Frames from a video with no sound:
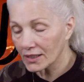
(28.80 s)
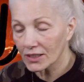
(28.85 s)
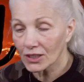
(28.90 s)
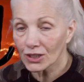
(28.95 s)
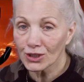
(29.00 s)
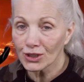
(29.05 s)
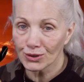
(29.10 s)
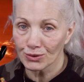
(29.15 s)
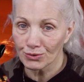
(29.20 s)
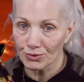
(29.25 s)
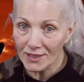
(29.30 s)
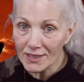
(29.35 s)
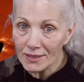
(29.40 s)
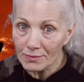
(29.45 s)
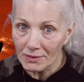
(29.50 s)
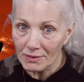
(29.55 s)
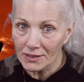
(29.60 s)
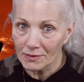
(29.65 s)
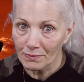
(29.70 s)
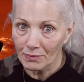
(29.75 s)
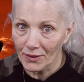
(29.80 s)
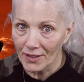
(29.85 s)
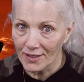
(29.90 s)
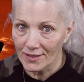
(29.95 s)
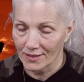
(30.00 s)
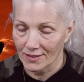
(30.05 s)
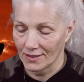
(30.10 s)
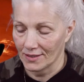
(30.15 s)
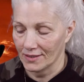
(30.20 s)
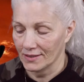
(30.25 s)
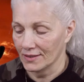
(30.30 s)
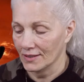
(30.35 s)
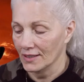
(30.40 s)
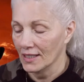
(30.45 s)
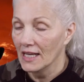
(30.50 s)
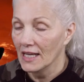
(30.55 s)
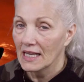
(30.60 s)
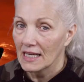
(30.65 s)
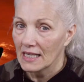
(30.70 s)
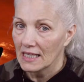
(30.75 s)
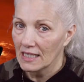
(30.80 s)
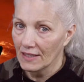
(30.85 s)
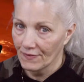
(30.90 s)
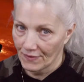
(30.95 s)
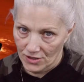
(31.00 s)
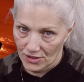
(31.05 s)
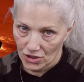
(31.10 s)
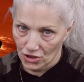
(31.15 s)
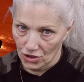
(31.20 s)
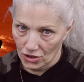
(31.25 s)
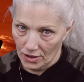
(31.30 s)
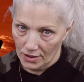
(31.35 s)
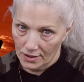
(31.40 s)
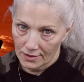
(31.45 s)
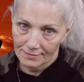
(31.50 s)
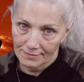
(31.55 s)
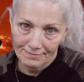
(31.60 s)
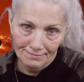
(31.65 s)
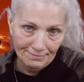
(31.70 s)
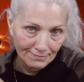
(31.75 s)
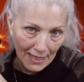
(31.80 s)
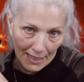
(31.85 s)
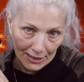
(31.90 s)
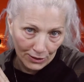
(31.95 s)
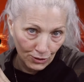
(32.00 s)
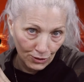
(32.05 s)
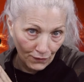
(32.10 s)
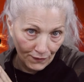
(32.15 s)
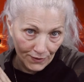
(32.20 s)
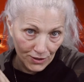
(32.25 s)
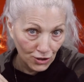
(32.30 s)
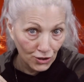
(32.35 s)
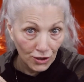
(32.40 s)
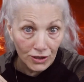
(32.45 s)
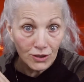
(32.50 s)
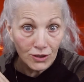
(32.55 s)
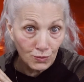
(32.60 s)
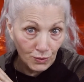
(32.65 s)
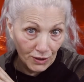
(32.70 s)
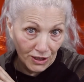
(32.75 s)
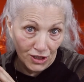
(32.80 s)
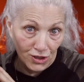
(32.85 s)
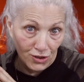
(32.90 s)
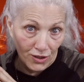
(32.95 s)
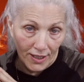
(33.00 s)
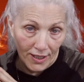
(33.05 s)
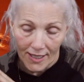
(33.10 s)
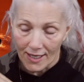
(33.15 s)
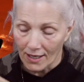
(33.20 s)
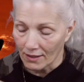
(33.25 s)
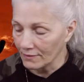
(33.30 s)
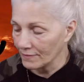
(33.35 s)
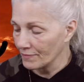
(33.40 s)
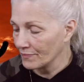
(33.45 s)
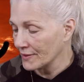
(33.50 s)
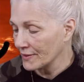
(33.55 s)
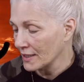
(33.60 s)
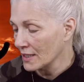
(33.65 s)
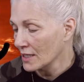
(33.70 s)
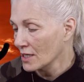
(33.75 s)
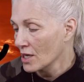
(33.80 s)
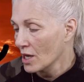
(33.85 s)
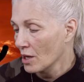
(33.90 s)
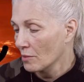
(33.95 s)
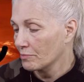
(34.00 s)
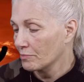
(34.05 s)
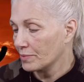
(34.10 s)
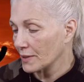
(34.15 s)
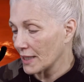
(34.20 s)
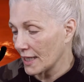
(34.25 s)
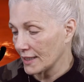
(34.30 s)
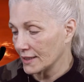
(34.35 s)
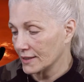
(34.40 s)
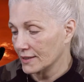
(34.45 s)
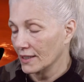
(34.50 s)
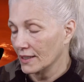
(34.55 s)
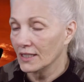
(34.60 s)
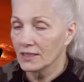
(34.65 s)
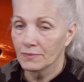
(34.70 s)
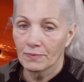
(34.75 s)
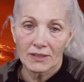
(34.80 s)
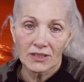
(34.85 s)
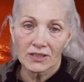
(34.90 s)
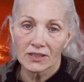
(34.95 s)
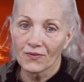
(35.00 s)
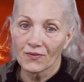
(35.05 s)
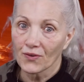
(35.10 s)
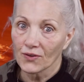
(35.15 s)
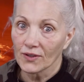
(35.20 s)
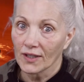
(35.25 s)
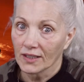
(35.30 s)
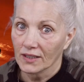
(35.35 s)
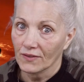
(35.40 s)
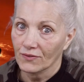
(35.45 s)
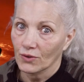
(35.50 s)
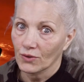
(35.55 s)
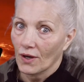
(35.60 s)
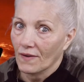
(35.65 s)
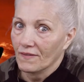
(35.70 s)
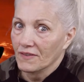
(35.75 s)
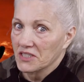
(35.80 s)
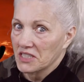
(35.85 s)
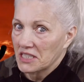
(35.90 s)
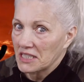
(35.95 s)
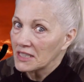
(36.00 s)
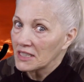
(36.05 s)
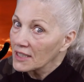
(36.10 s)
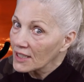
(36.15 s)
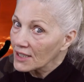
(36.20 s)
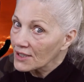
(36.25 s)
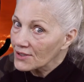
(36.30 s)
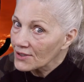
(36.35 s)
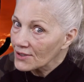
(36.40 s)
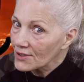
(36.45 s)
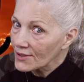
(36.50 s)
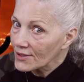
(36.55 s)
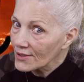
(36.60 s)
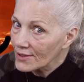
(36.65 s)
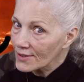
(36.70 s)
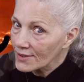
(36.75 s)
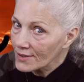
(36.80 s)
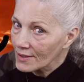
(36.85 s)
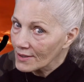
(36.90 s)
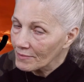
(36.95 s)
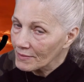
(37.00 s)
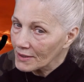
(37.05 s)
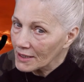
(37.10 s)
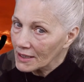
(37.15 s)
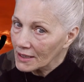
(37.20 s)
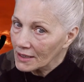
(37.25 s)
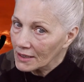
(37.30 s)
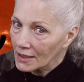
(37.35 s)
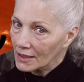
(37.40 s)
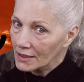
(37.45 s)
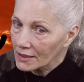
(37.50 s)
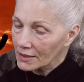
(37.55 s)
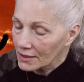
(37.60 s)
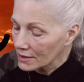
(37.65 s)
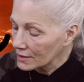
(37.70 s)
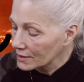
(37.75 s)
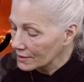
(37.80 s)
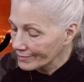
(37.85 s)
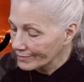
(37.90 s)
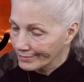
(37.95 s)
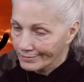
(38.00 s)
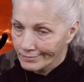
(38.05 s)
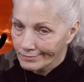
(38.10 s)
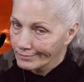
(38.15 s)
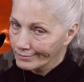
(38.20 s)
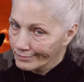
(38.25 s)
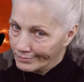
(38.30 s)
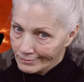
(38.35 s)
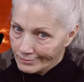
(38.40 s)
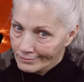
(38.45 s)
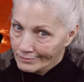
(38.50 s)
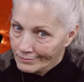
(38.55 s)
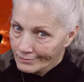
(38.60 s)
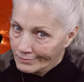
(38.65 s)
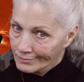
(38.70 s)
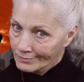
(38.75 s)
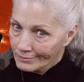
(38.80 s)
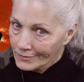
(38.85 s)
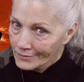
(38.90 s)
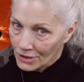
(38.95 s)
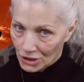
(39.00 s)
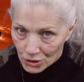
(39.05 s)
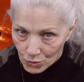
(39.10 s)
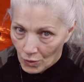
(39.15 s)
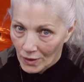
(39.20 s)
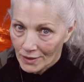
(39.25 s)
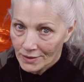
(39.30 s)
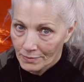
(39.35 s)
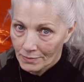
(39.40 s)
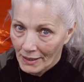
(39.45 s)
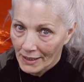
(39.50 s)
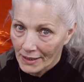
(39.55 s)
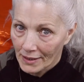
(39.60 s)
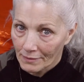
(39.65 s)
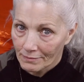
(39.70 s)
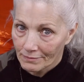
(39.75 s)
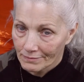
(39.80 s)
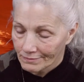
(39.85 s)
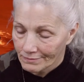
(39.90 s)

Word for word: Christmas present. If it's good. I don't know if it's good because we're going to try it out. But especially for like if you have a teenager or something that just wants makeup,